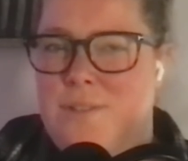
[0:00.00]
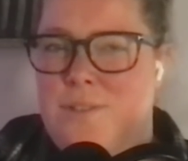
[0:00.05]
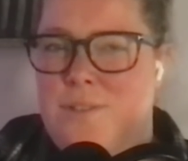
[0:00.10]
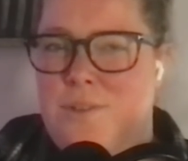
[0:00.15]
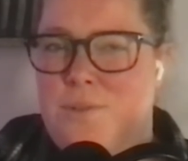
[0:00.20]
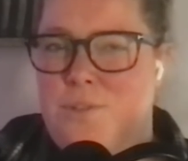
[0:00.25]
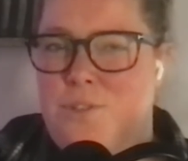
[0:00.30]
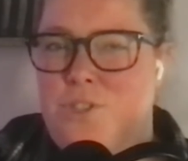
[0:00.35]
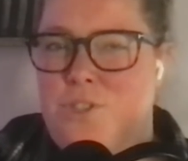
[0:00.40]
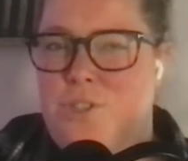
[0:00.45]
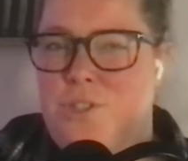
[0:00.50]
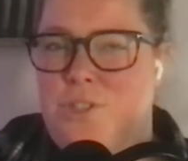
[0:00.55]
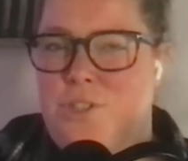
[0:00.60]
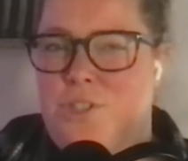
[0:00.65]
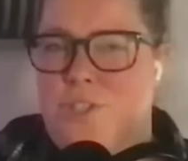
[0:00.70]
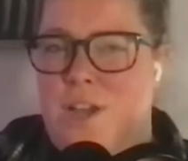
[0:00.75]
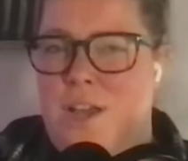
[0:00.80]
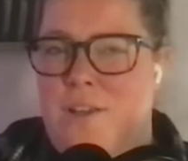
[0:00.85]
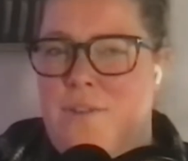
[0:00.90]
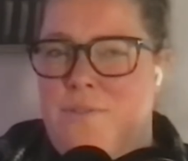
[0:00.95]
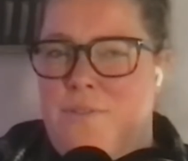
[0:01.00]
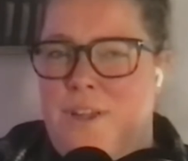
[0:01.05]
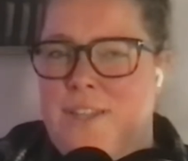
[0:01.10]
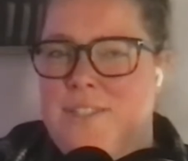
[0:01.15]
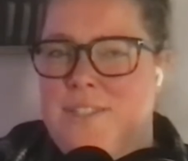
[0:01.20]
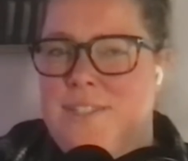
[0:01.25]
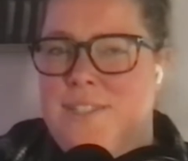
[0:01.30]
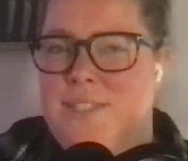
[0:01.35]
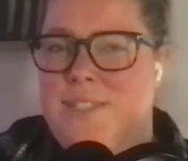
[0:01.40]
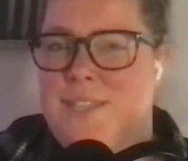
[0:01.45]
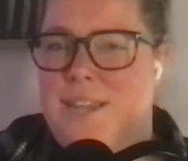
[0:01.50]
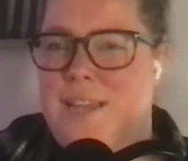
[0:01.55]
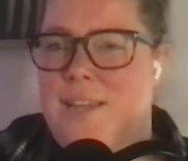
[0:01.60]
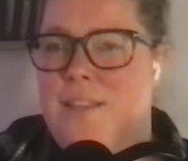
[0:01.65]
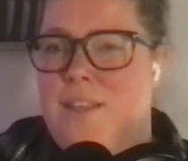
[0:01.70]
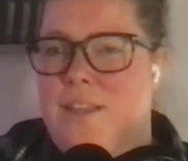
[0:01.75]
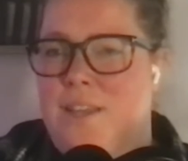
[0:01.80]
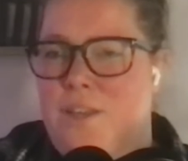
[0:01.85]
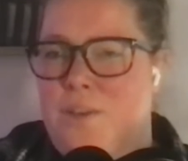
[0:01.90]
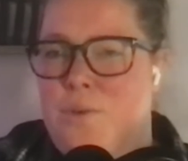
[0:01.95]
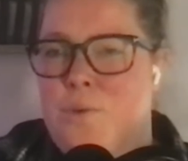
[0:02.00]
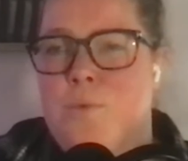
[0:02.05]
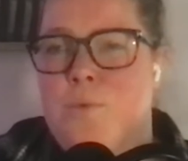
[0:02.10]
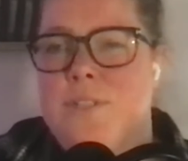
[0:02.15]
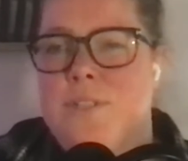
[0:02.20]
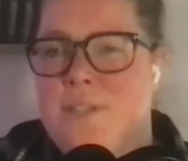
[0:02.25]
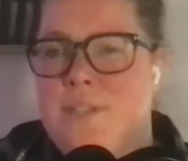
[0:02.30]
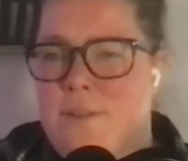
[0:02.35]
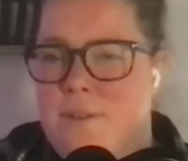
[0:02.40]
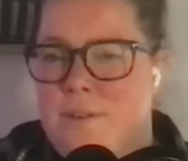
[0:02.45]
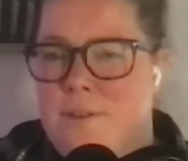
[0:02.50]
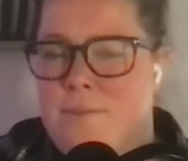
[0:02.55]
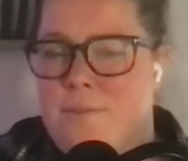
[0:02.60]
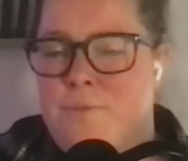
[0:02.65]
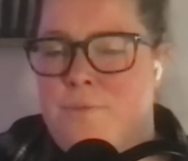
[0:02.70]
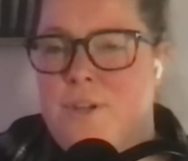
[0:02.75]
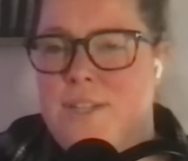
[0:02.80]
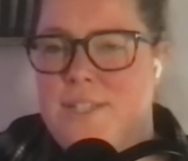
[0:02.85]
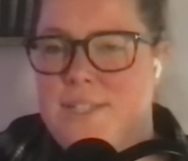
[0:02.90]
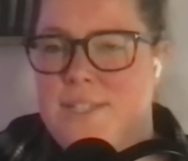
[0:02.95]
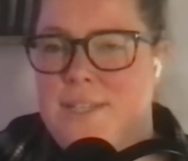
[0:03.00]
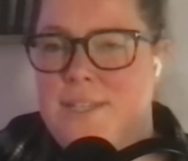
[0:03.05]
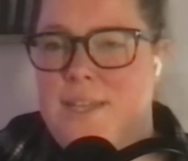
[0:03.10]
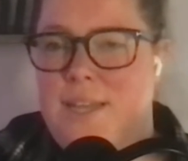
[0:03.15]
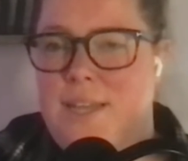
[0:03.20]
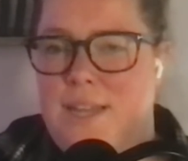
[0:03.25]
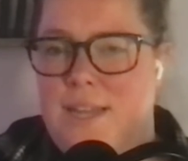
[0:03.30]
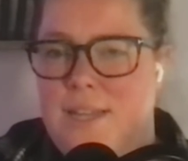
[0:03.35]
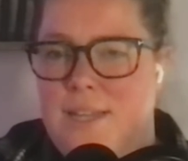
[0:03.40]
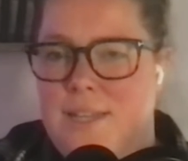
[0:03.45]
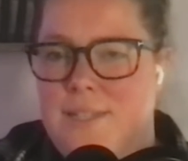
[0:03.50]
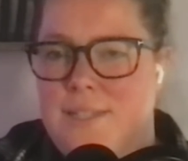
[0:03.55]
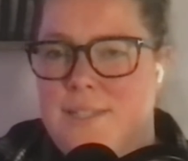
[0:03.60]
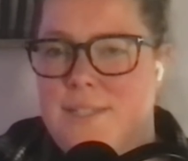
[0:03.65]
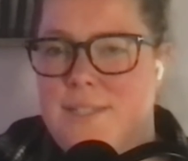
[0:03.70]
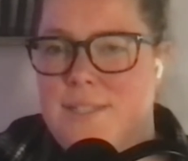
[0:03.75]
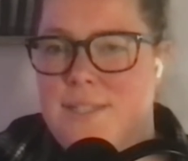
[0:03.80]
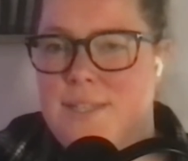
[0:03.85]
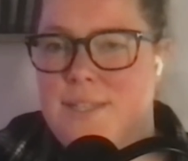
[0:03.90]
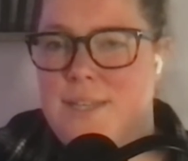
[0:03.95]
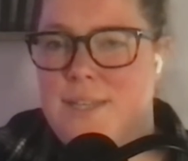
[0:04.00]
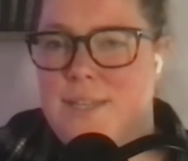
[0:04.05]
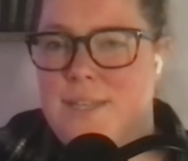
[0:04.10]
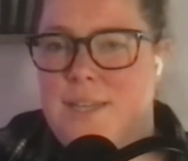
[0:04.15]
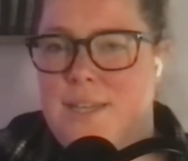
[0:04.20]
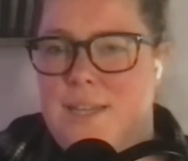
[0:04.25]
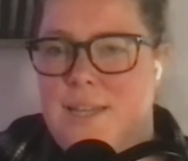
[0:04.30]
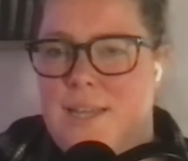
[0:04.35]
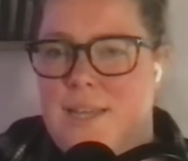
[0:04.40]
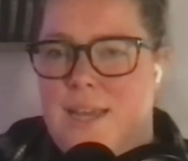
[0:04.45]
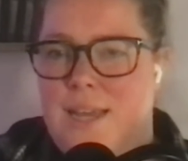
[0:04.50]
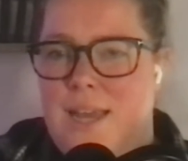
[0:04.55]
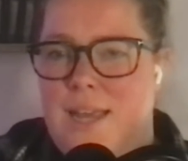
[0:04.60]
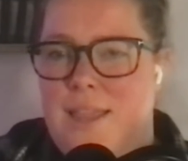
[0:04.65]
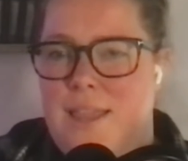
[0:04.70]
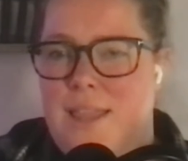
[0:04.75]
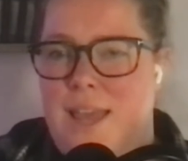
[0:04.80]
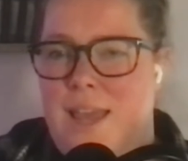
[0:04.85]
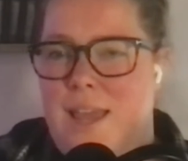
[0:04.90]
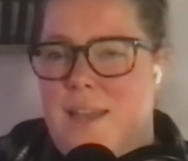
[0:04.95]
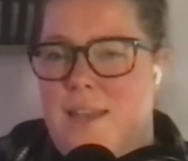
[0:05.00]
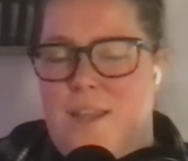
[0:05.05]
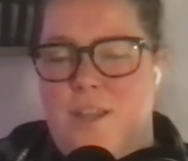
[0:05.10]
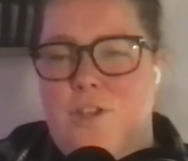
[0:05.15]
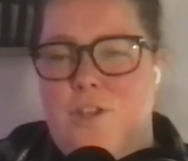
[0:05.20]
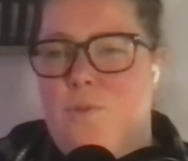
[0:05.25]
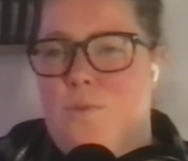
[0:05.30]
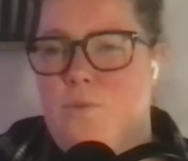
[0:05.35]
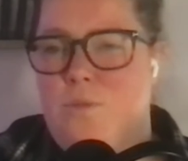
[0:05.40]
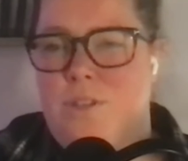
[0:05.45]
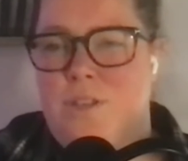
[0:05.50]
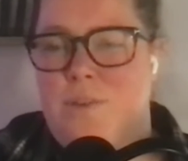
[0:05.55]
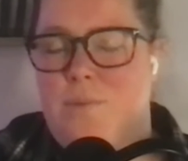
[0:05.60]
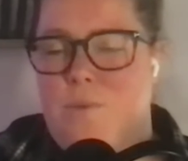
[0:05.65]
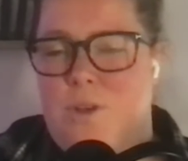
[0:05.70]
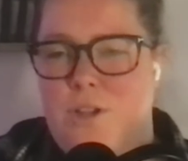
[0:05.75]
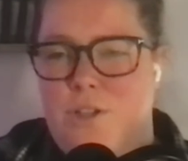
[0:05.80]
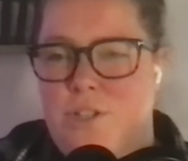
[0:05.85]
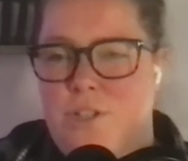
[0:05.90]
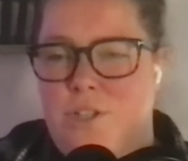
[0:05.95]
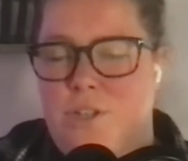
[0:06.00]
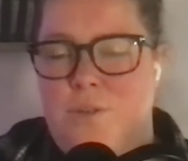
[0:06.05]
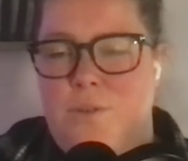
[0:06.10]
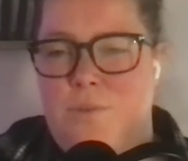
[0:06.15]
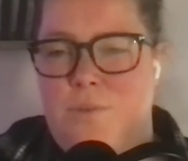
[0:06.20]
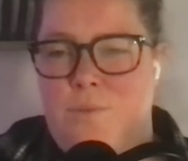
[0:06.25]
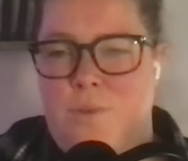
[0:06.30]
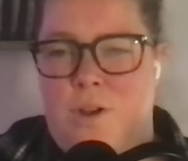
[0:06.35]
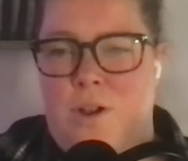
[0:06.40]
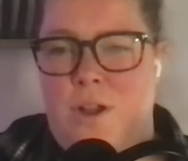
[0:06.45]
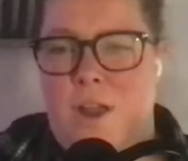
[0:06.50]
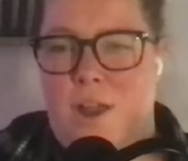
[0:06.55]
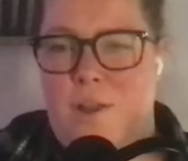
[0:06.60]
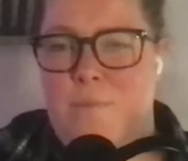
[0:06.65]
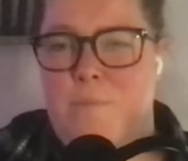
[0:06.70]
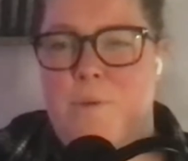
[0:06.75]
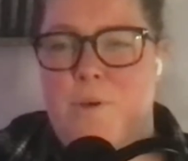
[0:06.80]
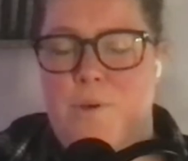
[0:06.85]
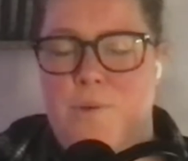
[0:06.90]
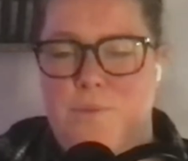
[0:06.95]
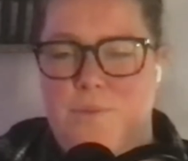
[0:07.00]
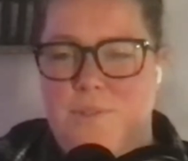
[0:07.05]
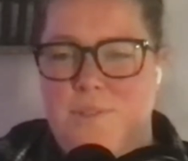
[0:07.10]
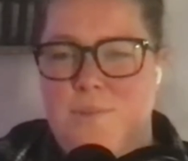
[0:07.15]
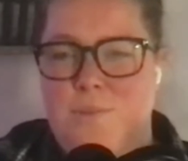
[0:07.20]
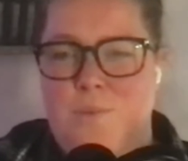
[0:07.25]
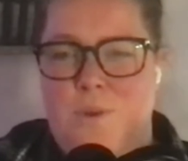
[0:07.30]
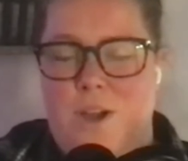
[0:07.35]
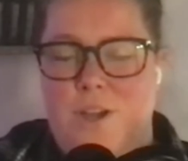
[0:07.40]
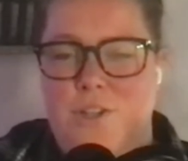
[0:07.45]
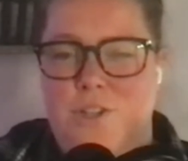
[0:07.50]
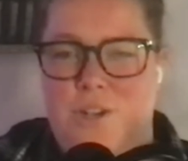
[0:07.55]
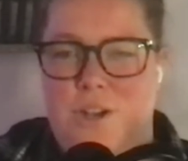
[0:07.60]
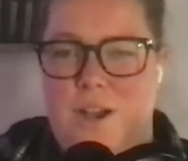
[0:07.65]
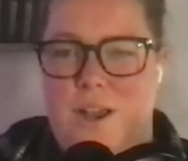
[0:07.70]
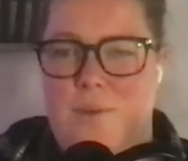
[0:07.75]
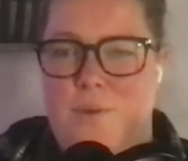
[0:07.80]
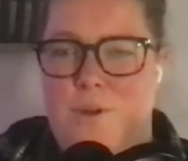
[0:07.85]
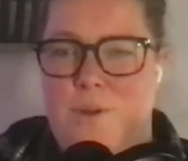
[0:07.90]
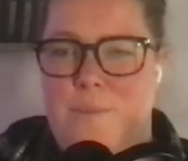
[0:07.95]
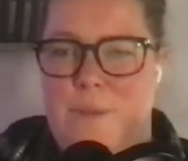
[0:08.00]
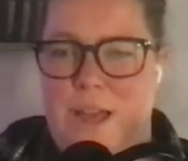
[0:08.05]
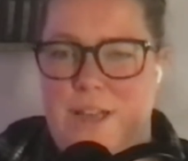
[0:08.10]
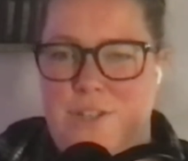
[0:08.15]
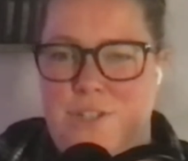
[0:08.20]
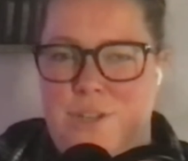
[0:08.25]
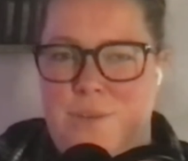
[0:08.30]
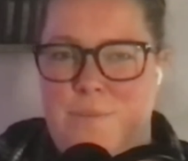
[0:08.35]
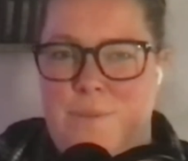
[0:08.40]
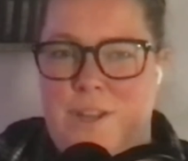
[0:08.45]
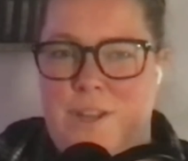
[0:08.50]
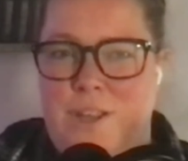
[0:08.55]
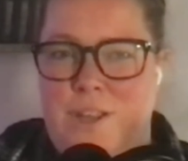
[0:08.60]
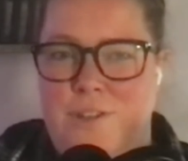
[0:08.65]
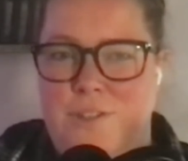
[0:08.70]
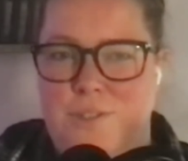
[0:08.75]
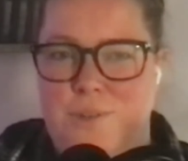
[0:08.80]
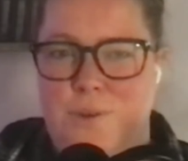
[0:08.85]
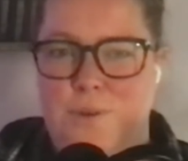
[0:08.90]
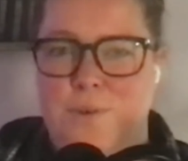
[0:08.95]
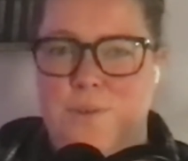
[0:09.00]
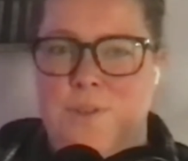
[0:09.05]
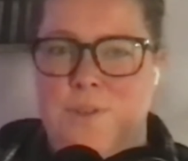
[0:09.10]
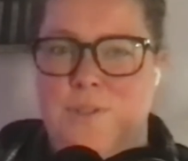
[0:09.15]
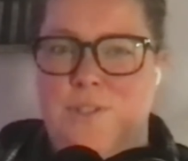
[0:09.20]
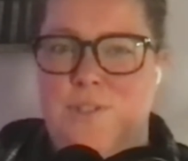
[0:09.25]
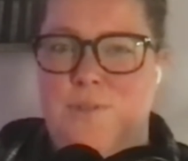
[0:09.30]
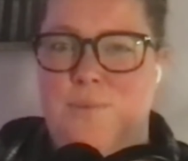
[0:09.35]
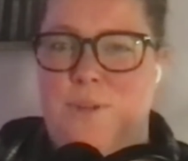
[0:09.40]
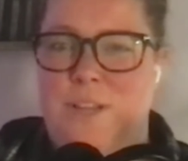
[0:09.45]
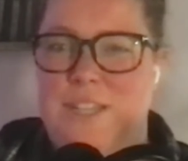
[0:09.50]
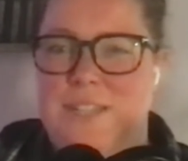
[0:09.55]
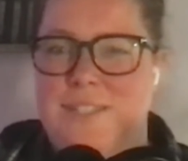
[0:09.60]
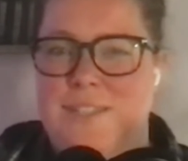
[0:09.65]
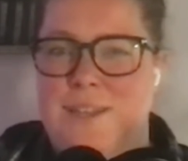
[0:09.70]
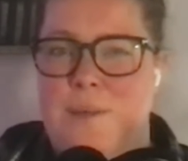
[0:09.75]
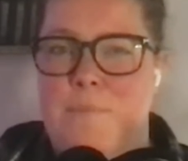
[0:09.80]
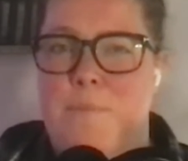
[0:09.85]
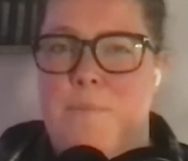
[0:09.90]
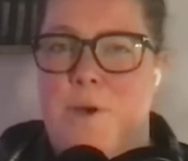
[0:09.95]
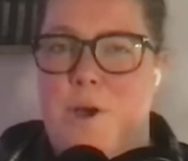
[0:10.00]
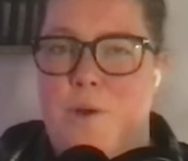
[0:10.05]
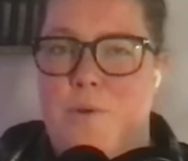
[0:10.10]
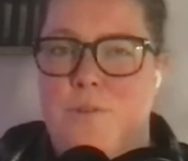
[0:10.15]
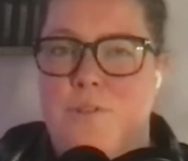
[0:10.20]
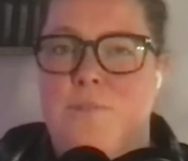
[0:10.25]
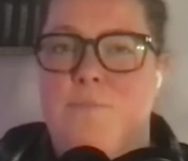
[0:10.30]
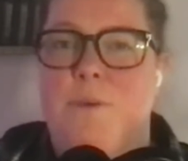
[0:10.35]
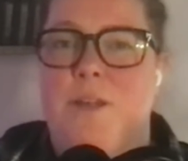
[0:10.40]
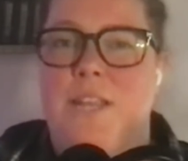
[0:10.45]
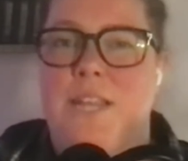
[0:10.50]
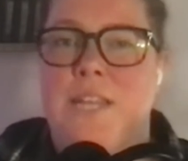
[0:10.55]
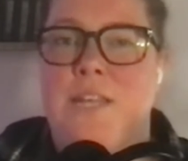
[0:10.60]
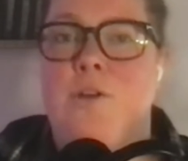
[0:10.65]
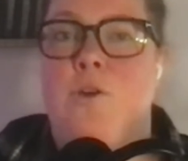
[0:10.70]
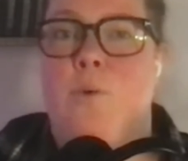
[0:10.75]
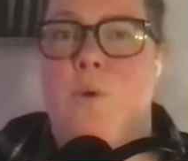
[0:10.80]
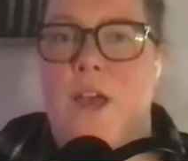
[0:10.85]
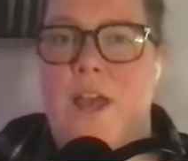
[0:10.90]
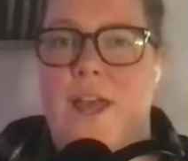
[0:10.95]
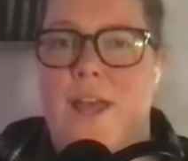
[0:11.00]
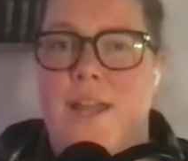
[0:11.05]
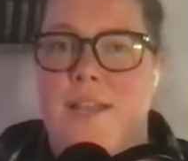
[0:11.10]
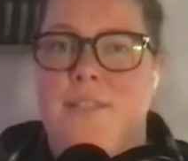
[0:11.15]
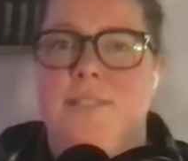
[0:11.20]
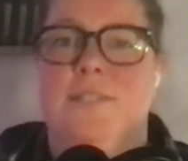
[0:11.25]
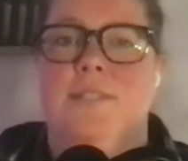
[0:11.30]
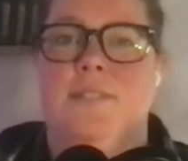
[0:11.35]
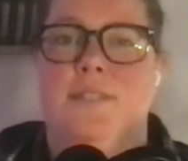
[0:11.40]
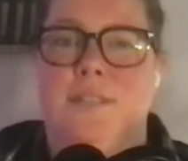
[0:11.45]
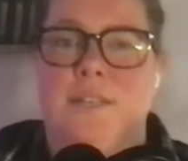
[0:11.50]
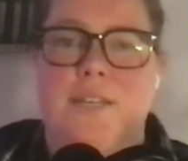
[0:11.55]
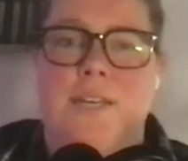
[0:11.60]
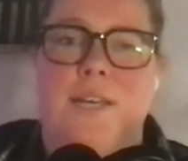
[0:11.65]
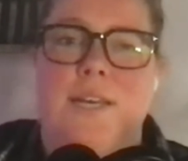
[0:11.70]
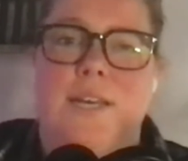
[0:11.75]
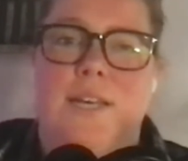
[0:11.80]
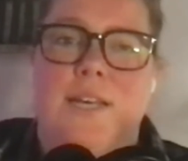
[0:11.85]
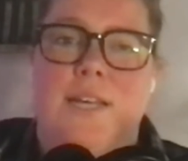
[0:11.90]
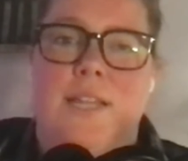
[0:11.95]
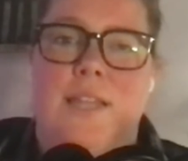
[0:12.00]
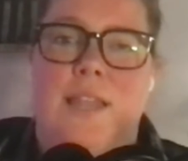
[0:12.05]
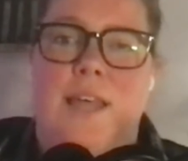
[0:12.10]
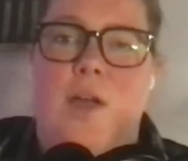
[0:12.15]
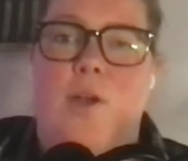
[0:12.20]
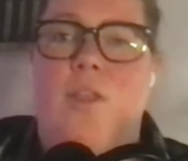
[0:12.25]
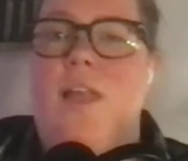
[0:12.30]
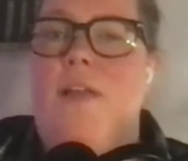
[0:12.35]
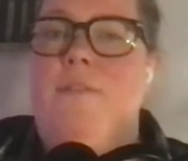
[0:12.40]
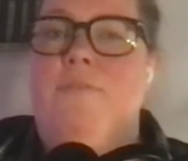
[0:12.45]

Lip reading: So John Francis Daley, who was in Freaks and Geeks, and then you are not a Bones watcher, I would imagine, but he also is sweets on Bones, but he quit or